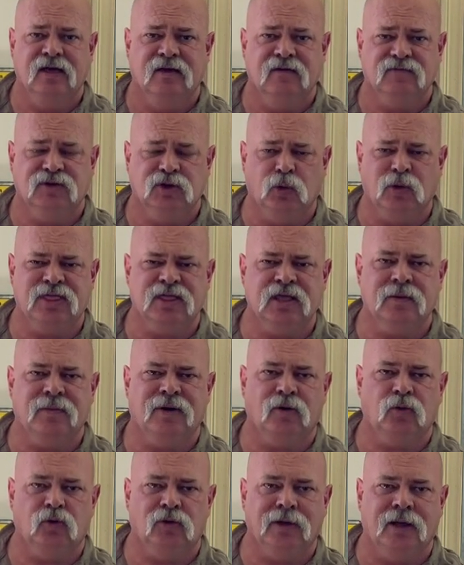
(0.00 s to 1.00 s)
If you know anything
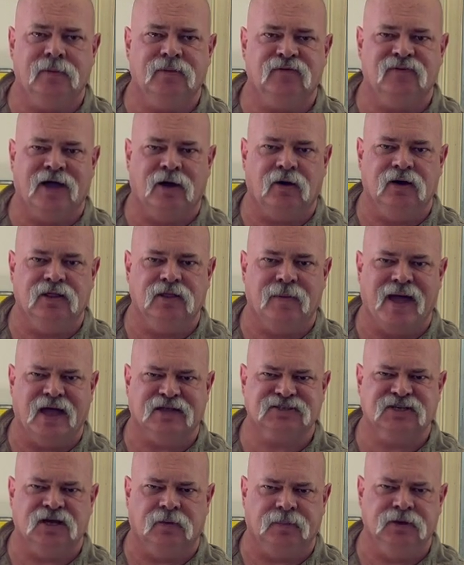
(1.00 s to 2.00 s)
about Willamette Valley in the
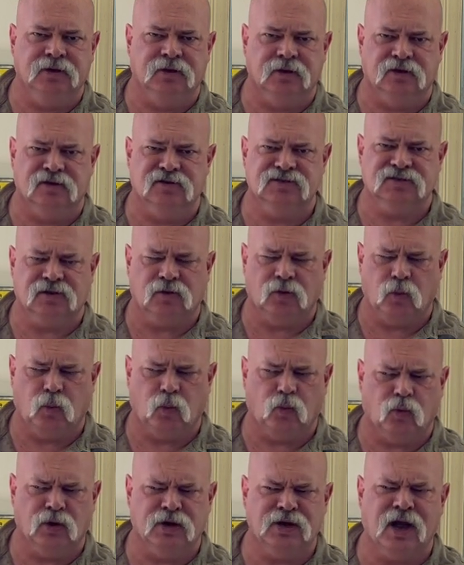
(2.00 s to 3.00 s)
past couple of years,
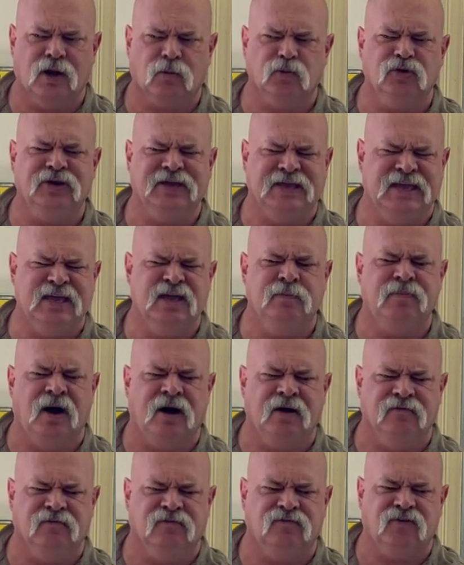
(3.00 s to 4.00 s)
we're not really hip
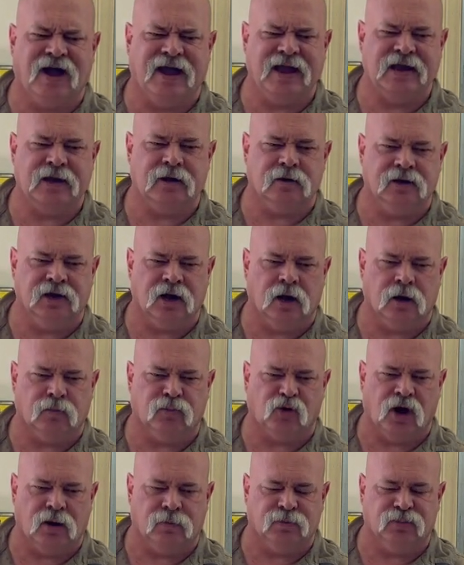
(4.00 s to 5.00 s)
on fire in our
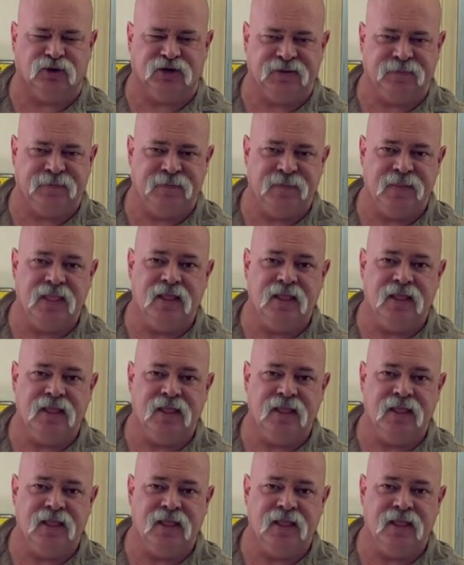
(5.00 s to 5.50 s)
property.